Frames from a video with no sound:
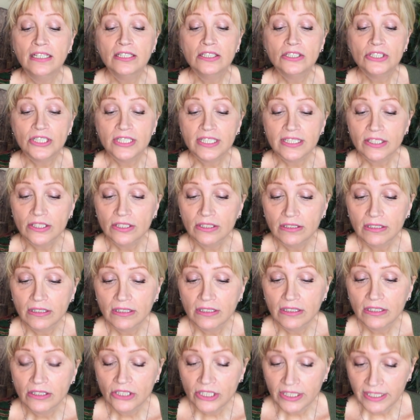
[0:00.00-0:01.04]
She
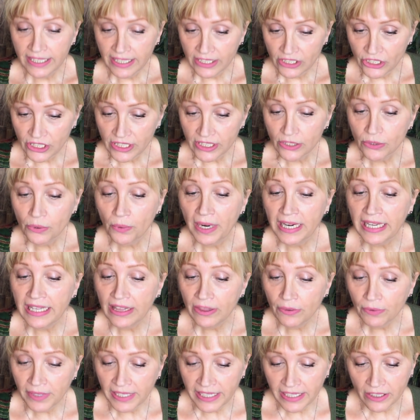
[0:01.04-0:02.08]
said she's
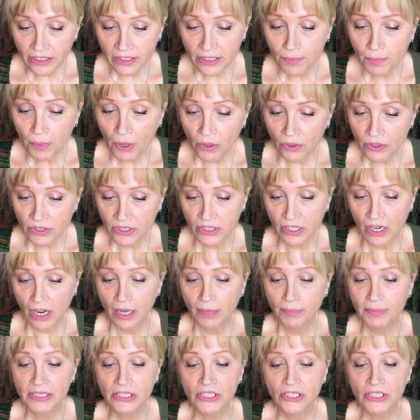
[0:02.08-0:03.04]
23 years post-op.